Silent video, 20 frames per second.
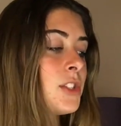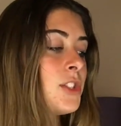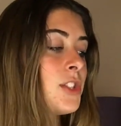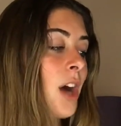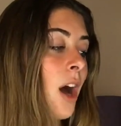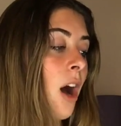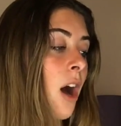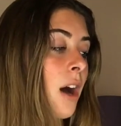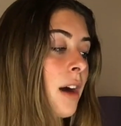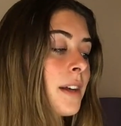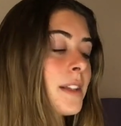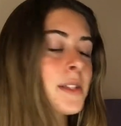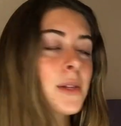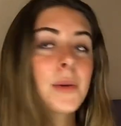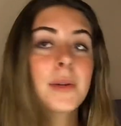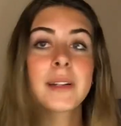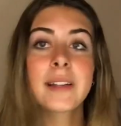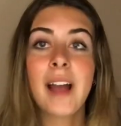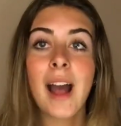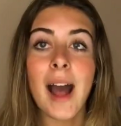Dogs
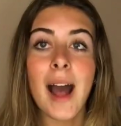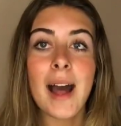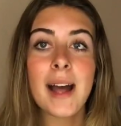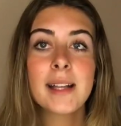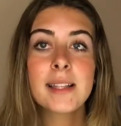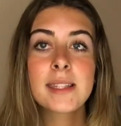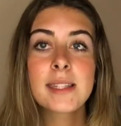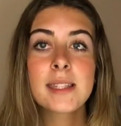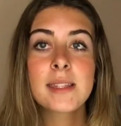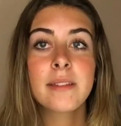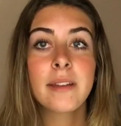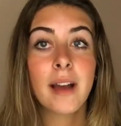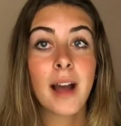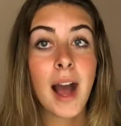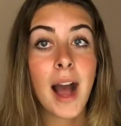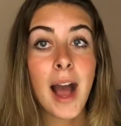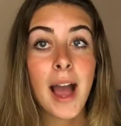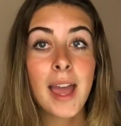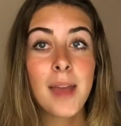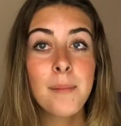or cats?
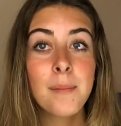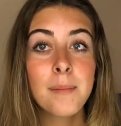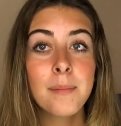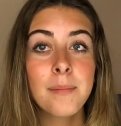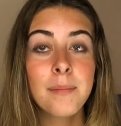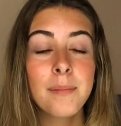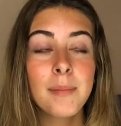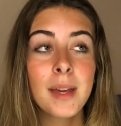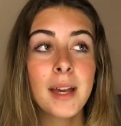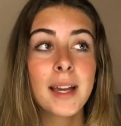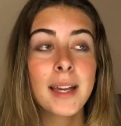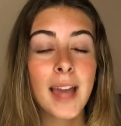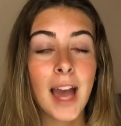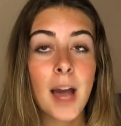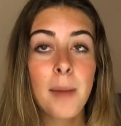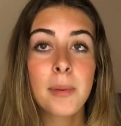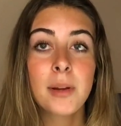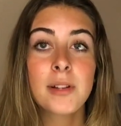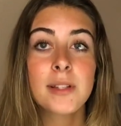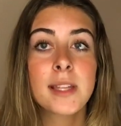I'm a
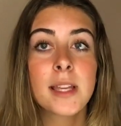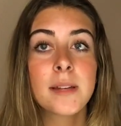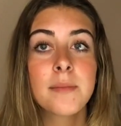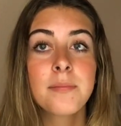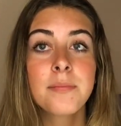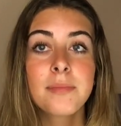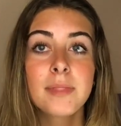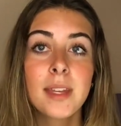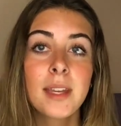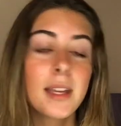cat person.